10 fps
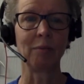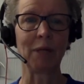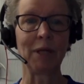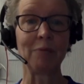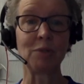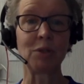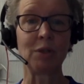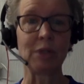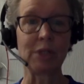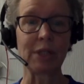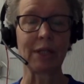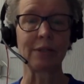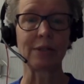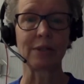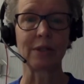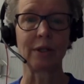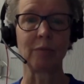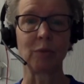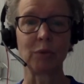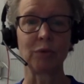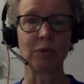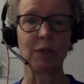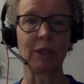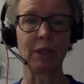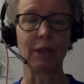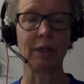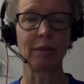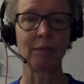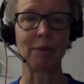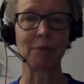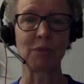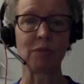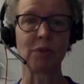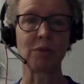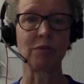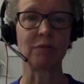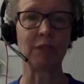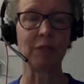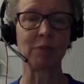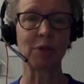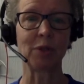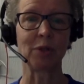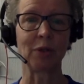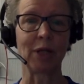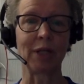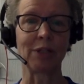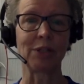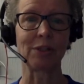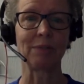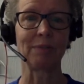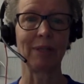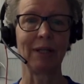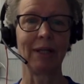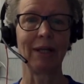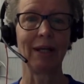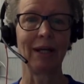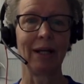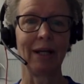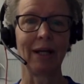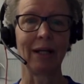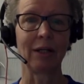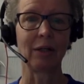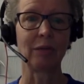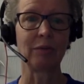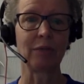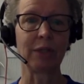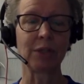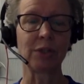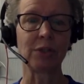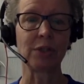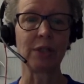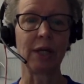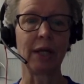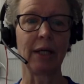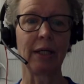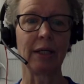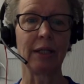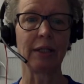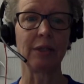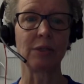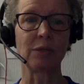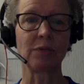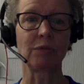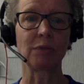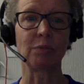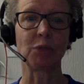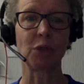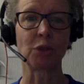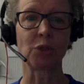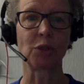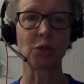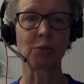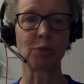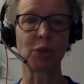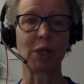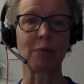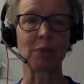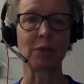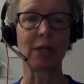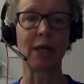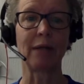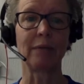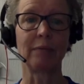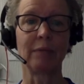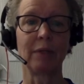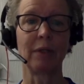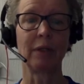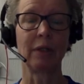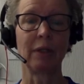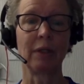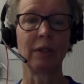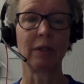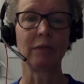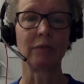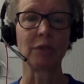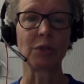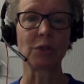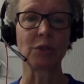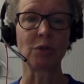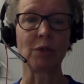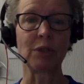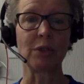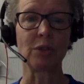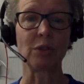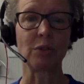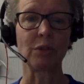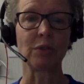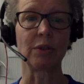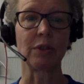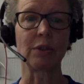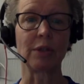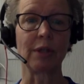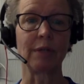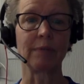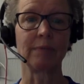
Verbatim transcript: My name's Julie Stanton. I'm one of the members of the St Philip's congregation. And our reflection today is from John's Gospel, chapter 10, verses 22 to 30.